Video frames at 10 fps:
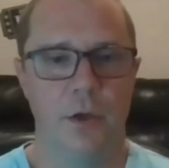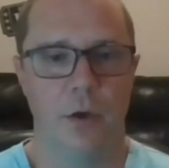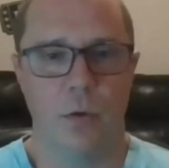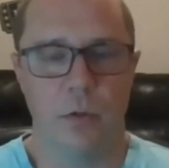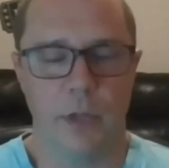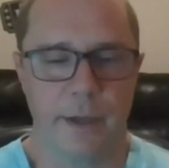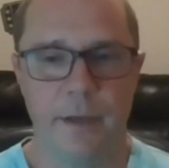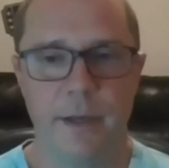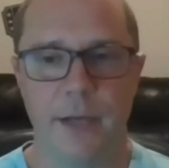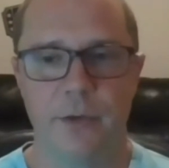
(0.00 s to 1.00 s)
Like
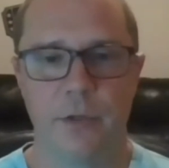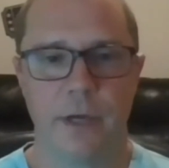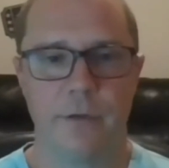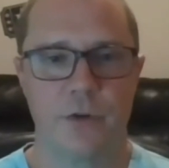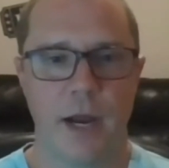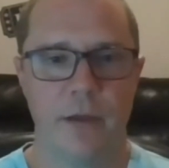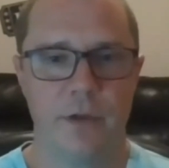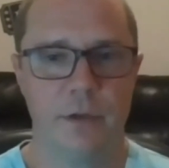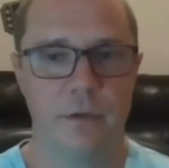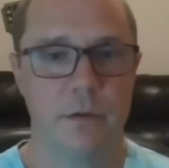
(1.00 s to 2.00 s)
I do a lot of
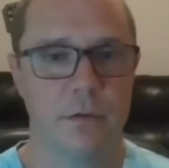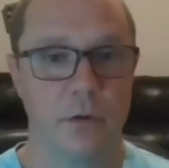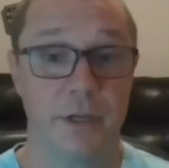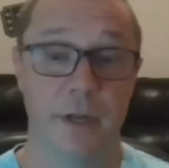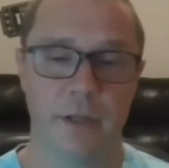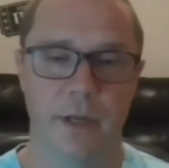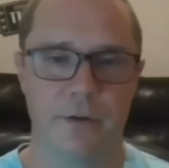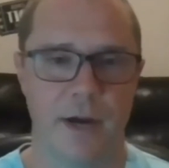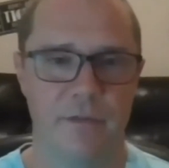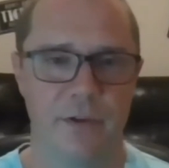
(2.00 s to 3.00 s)
driving, or did a lot of
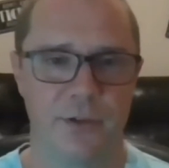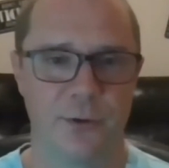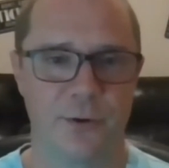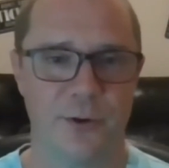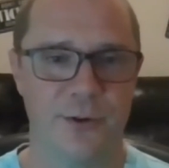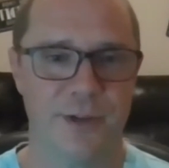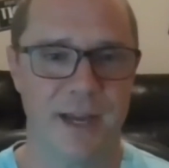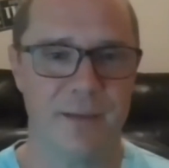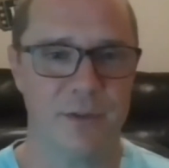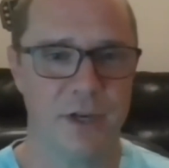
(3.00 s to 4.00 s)
driving until Corona
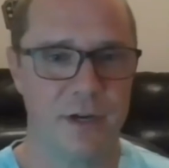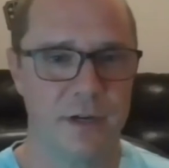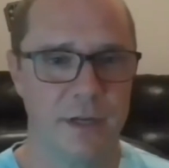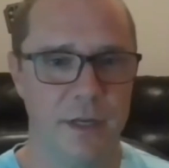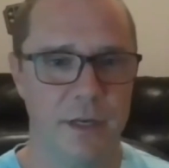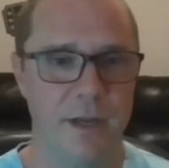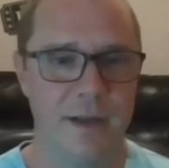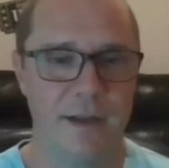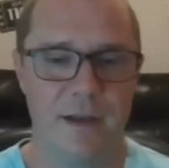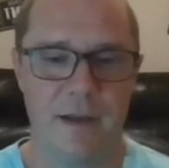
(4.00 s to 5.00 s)
came along, and
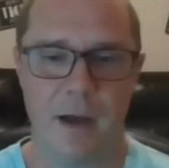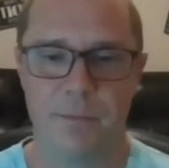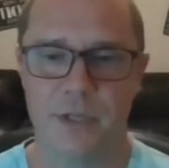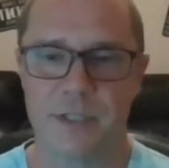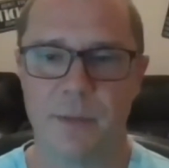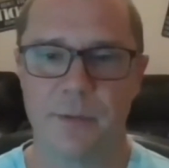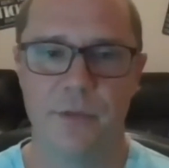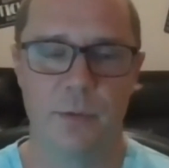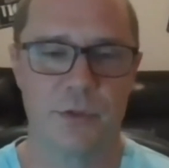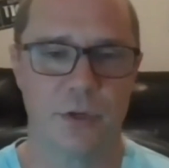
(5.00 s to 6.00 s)
just something that
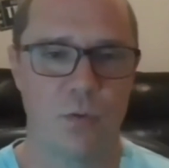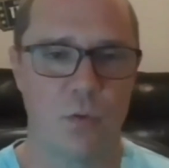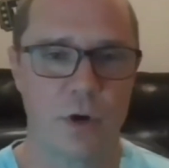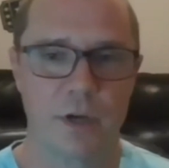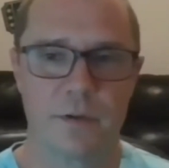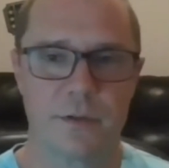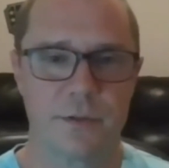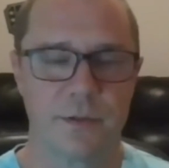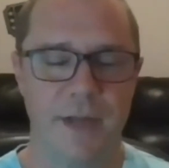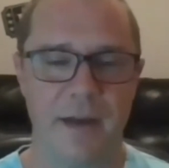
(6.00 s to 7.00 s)
was going to work
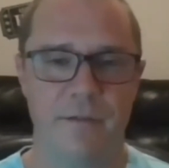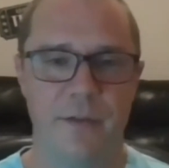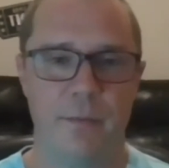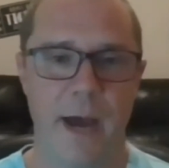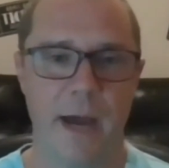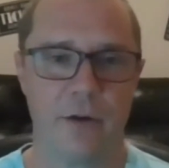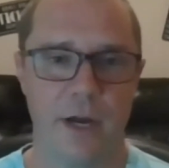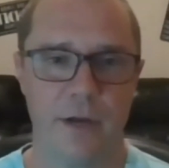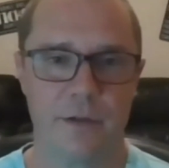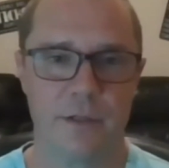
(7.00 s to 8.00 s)
kind of in the
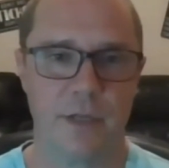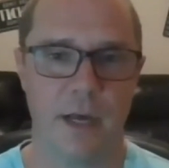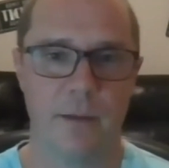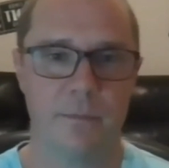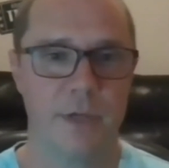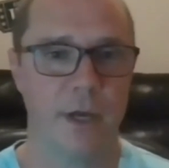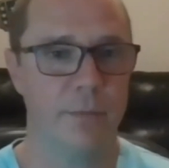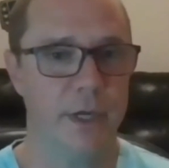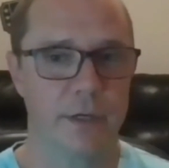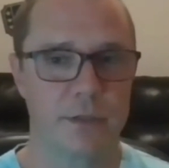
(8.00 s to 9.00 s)
background to help me
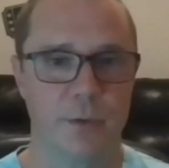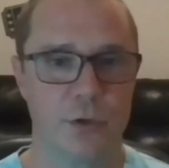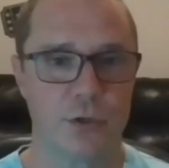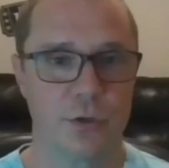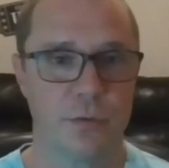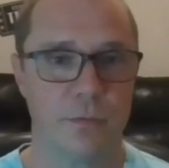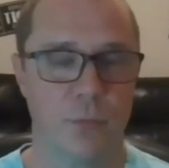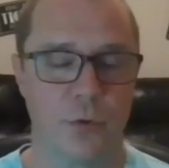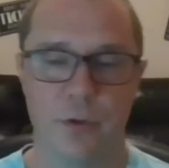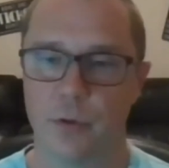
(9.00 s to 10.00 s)
get exposure.
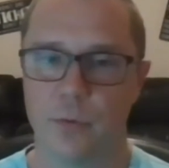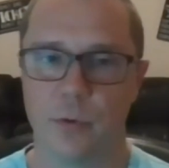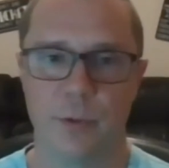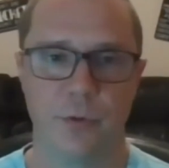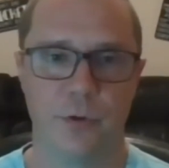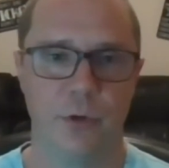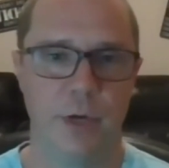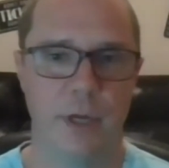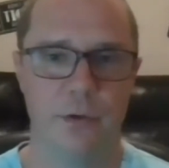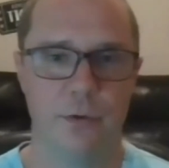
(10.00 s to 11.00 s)
The more people that know what
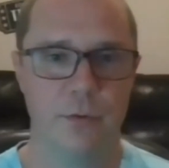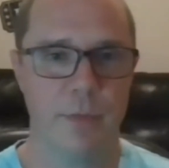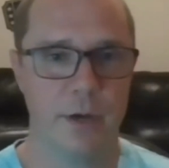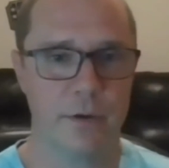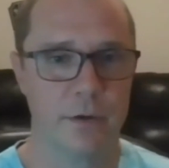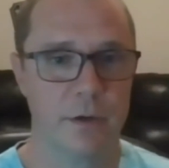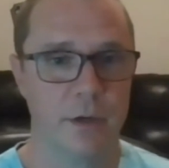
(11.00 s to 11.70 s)
I do, the better.